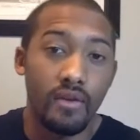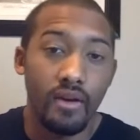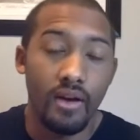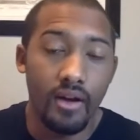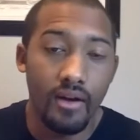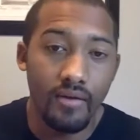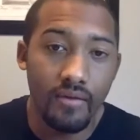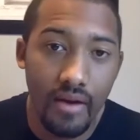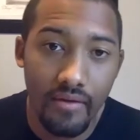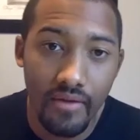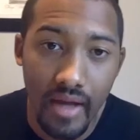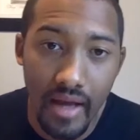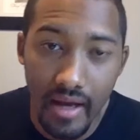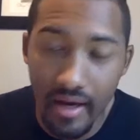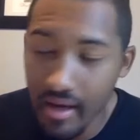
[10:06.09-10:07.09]

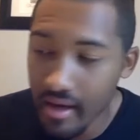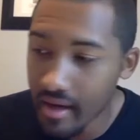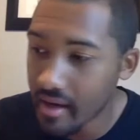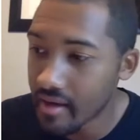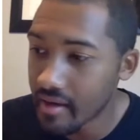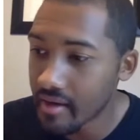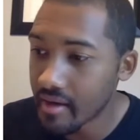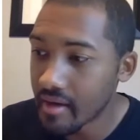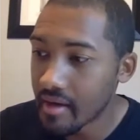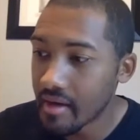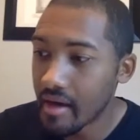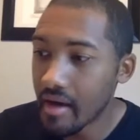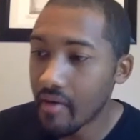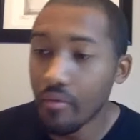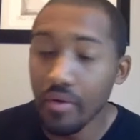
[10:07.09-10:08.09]
that,
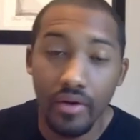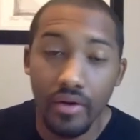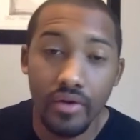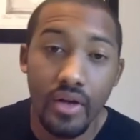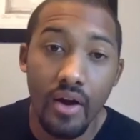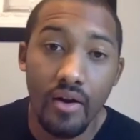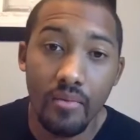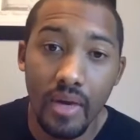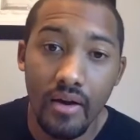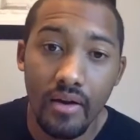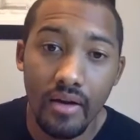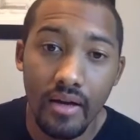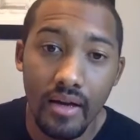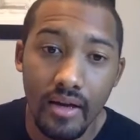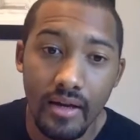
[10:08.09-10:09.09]
of what they're talking
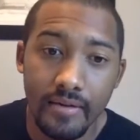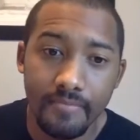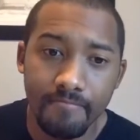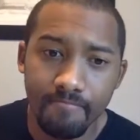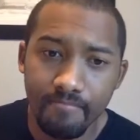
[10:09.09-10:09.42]
about,